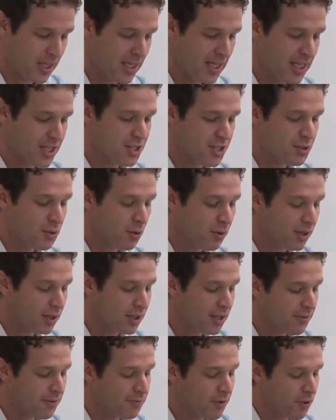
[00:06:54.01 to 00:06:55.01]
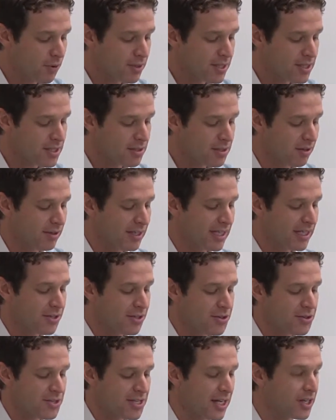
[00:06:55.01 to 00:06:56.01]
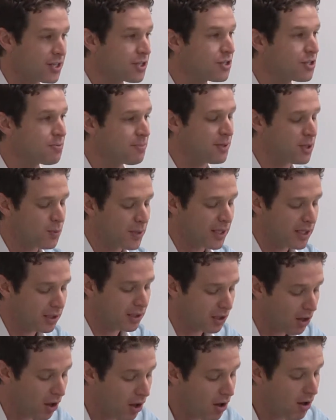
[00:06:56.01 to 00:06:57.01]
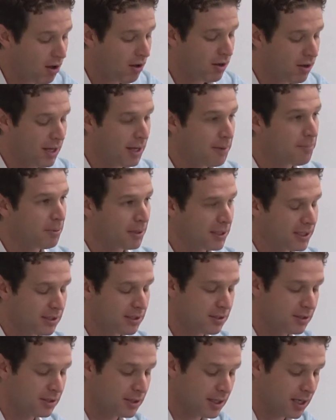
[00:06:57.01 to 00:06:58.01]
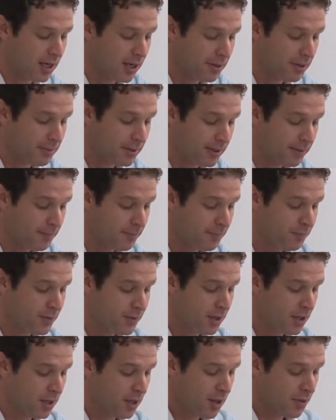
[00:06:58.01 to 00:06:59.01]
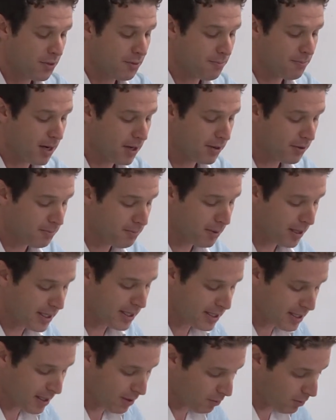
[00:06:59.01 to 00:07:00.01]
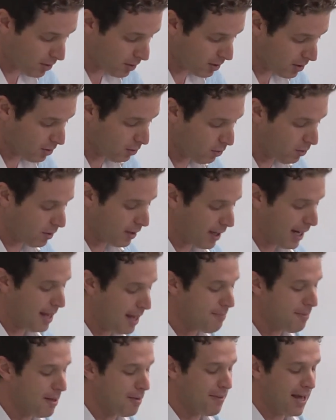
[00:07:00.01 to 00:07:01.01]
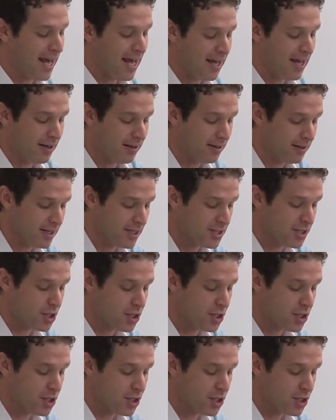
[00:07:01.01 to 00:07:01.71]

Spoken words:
Historically focused on intersections between law and political economy, the Modern Money Network, or MMN, is